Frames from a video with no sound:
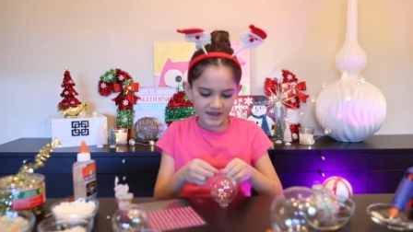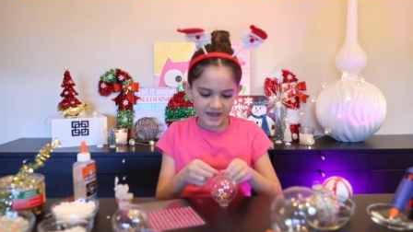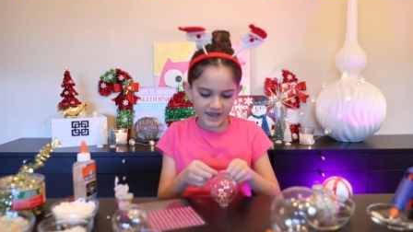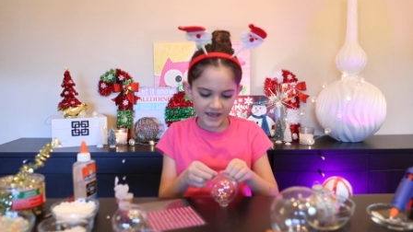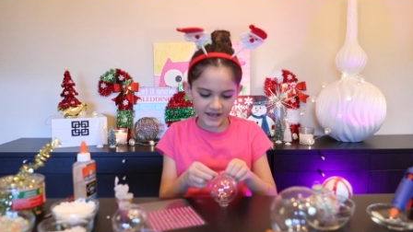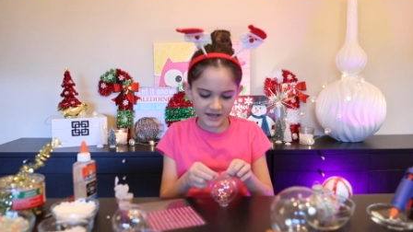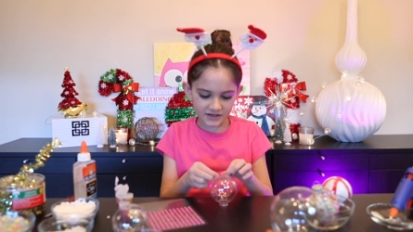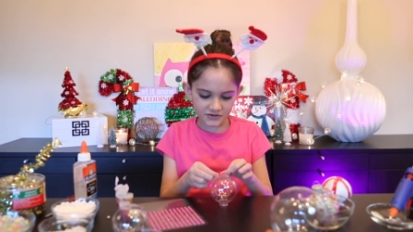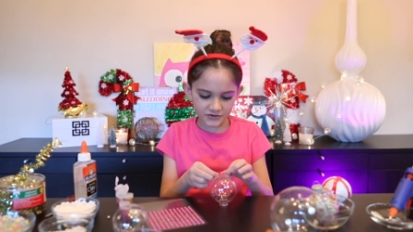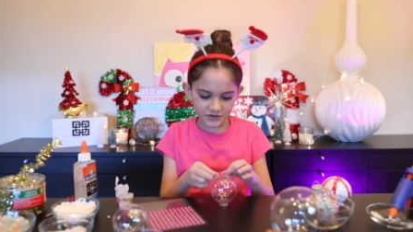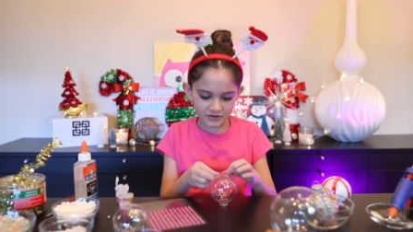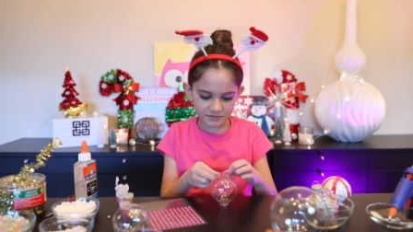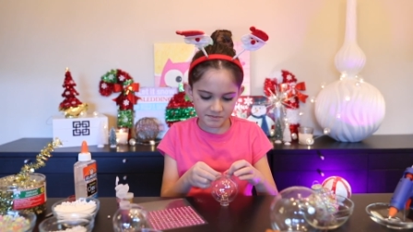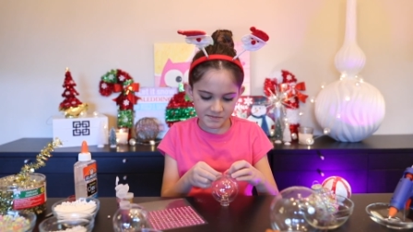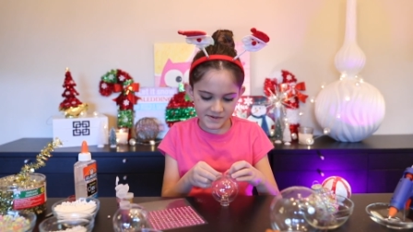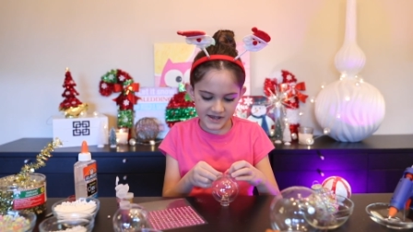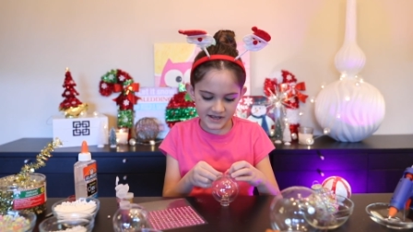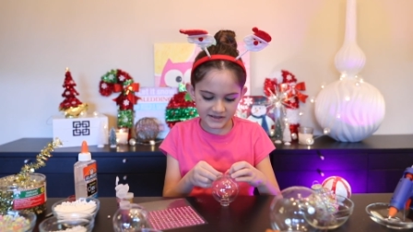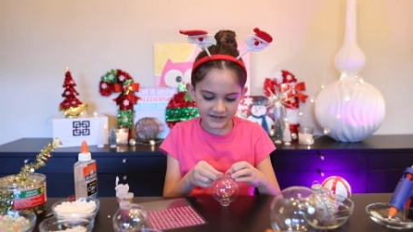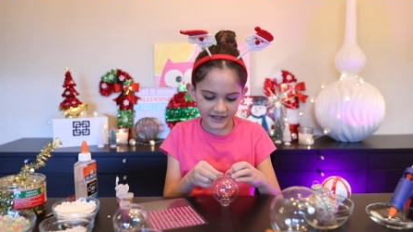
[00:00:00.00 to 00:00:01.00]
it can just
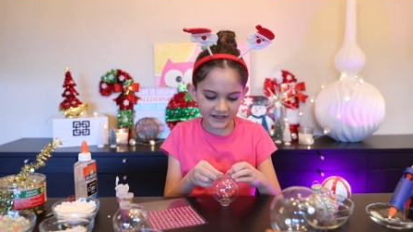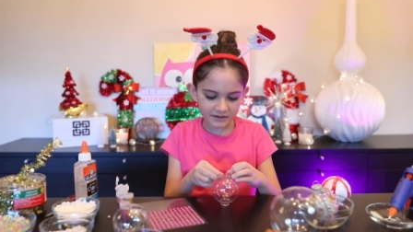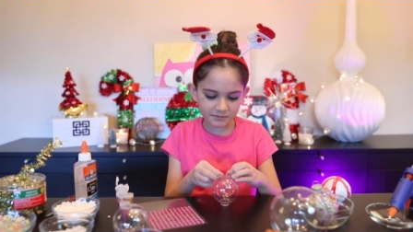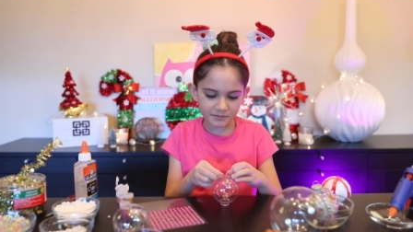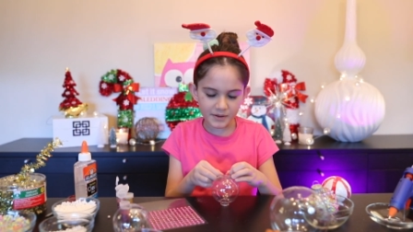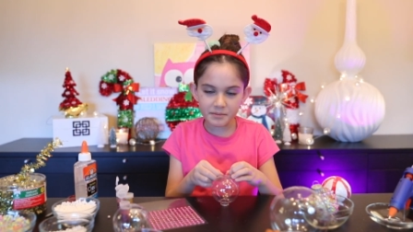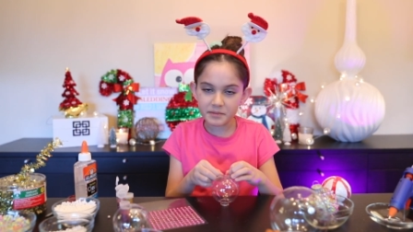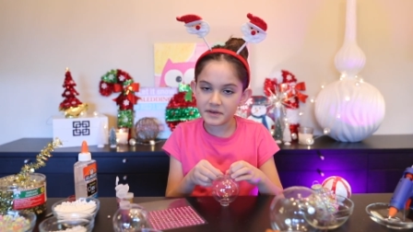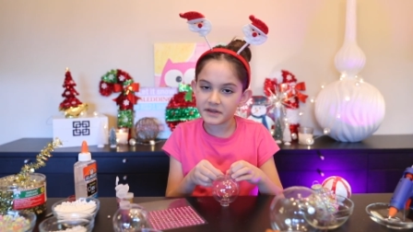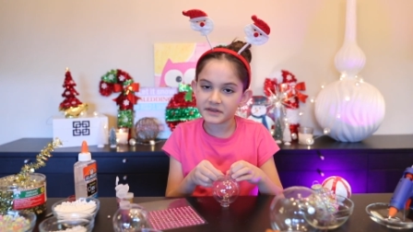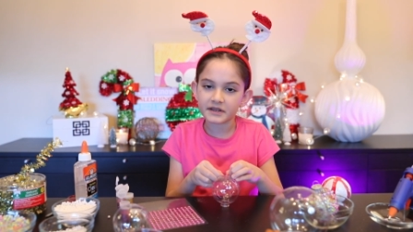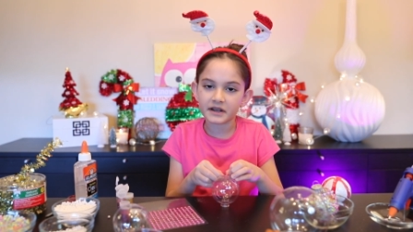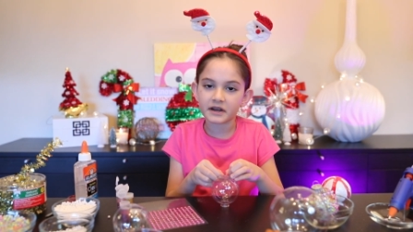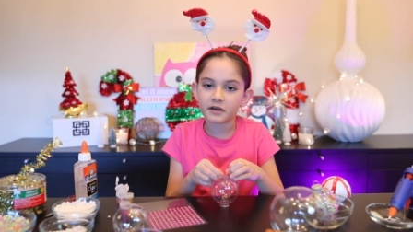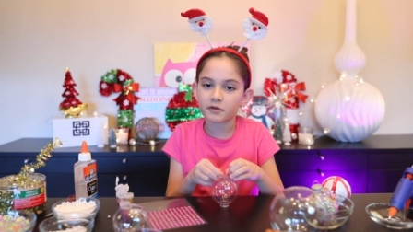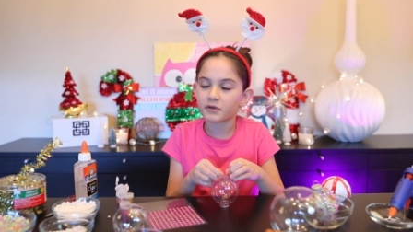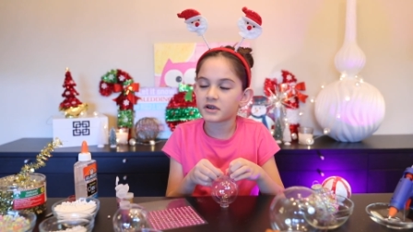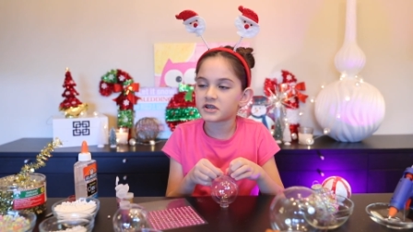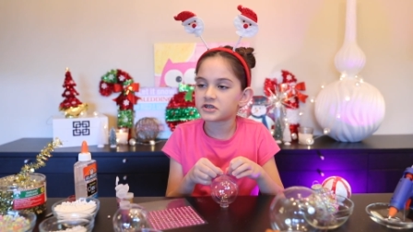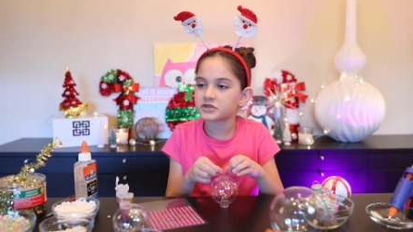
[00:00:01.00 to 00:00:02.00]
be like a maybe a
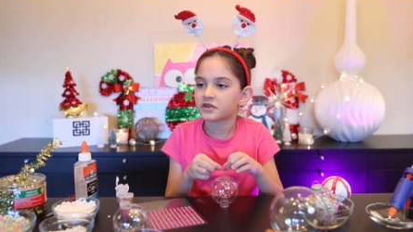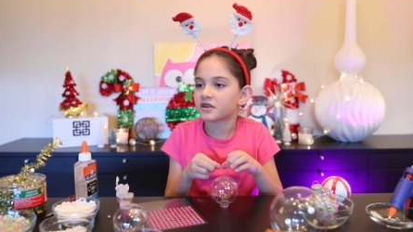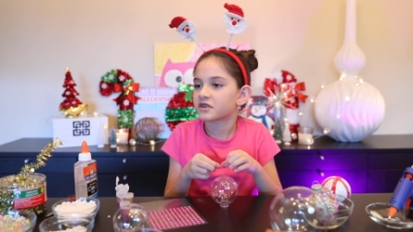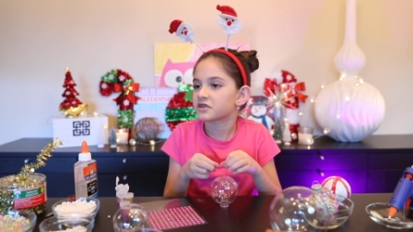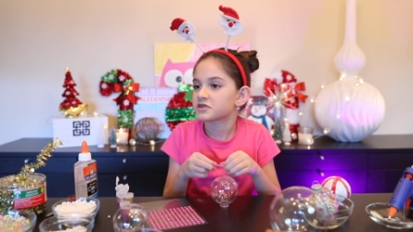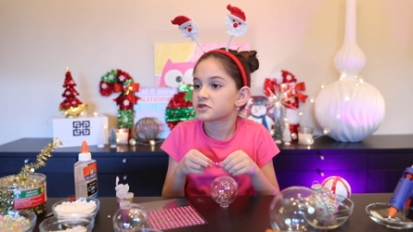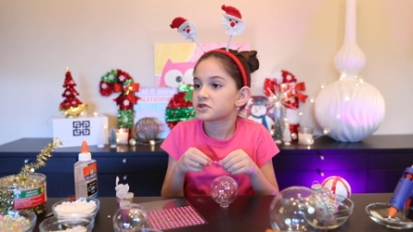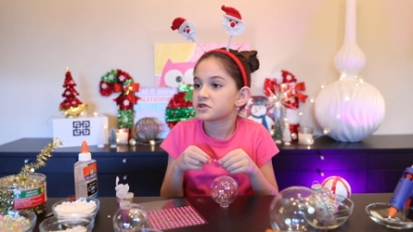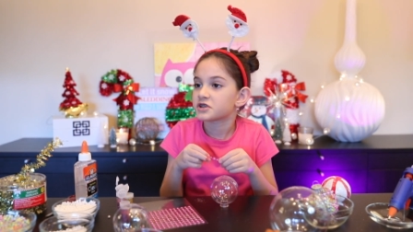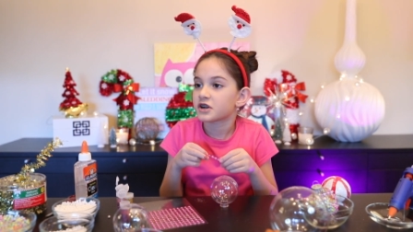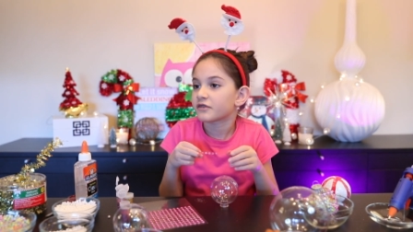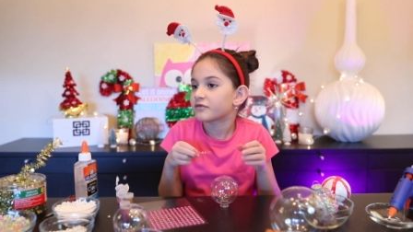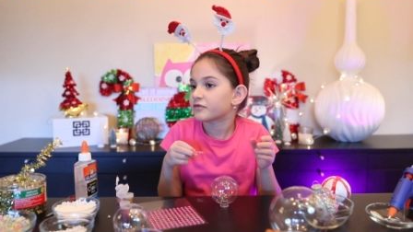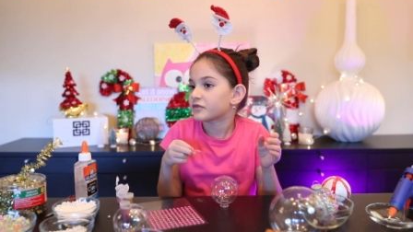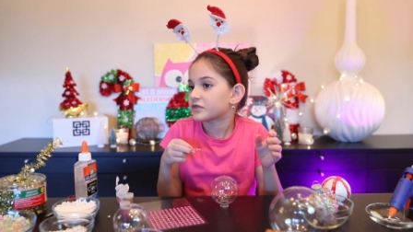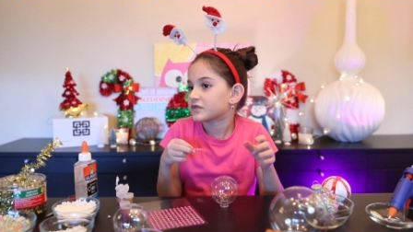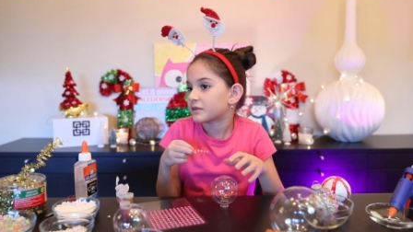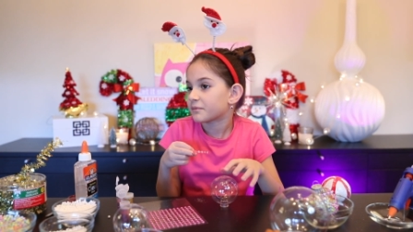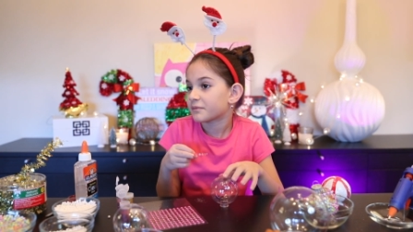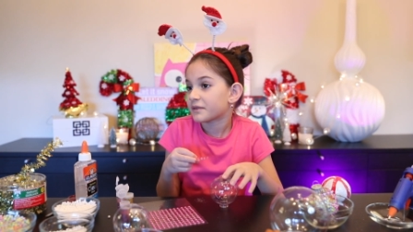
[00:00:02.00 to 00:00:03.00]
decoration on a shelf or
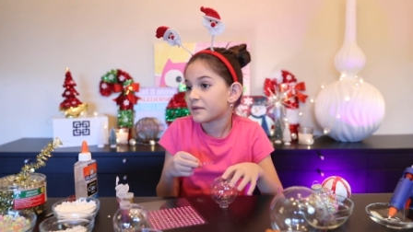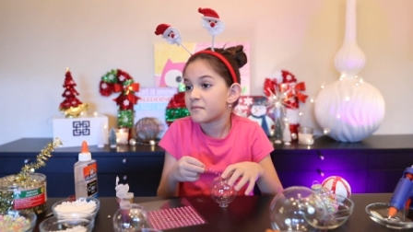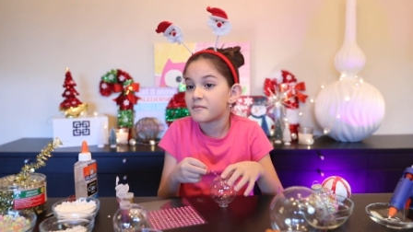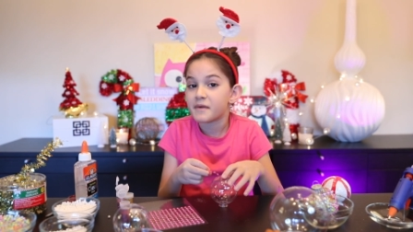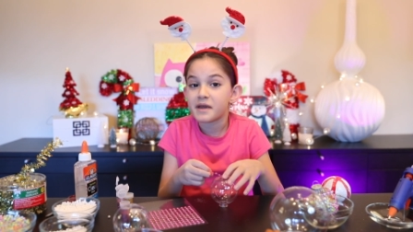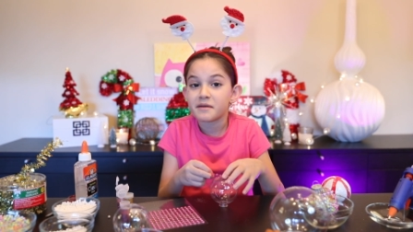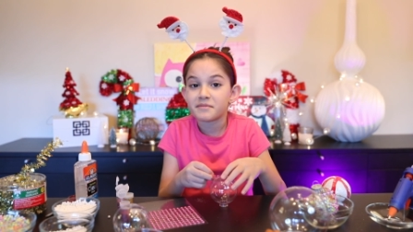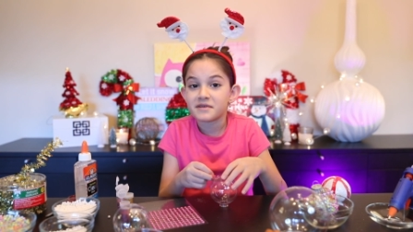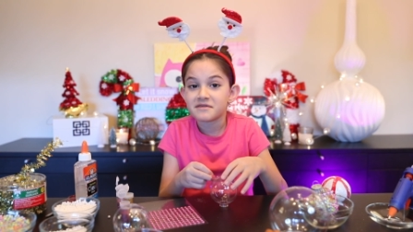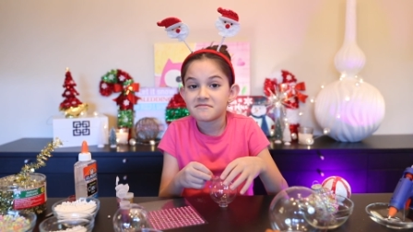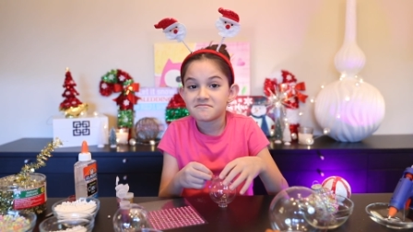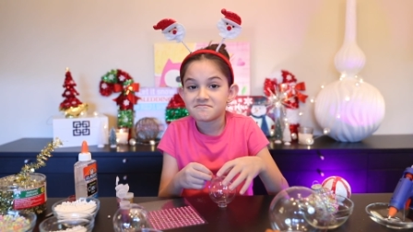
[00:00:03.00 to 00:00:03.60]
something, maybe.